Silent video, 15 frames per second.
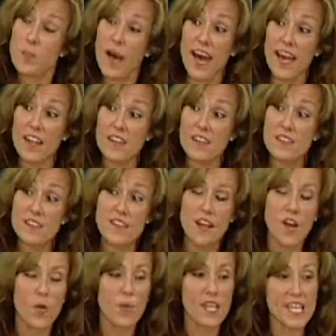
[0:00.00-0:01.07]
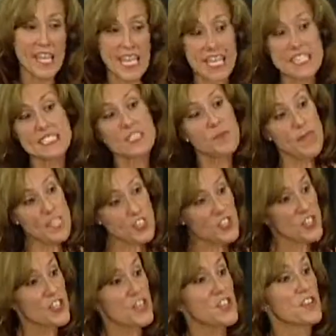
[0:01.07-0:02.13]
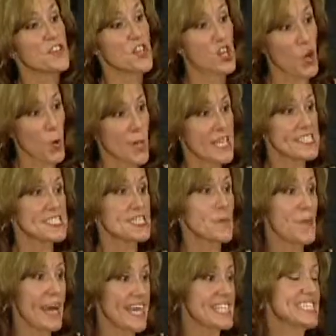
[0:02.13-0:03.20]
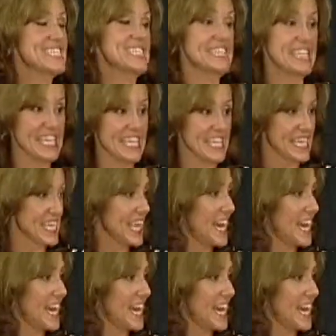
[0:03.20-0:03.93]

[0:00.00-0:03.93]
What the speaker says: bottle? We need to make sure they're going to bed clean.